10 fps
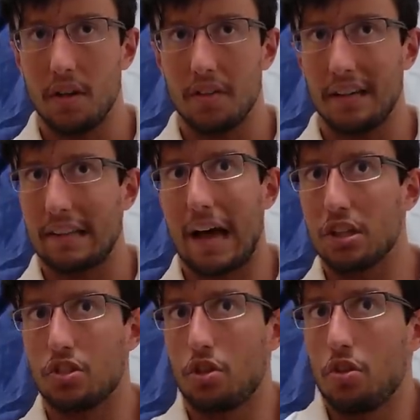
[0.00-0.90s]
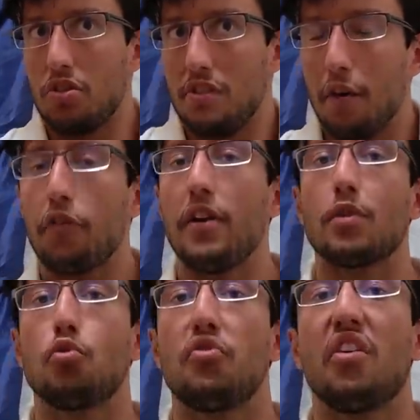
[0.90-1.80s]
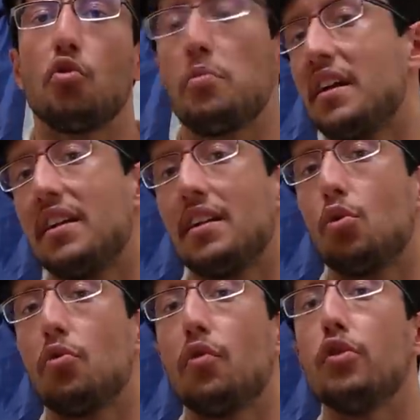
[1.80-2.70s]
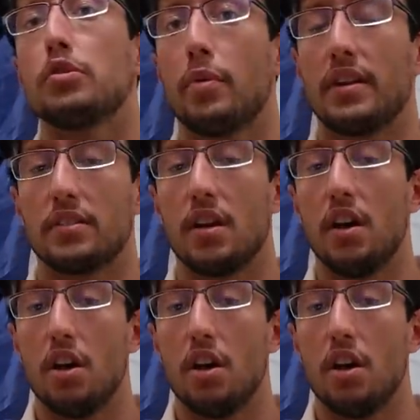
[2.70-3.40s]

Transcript: that has done nothing to feel humiliated in the first place.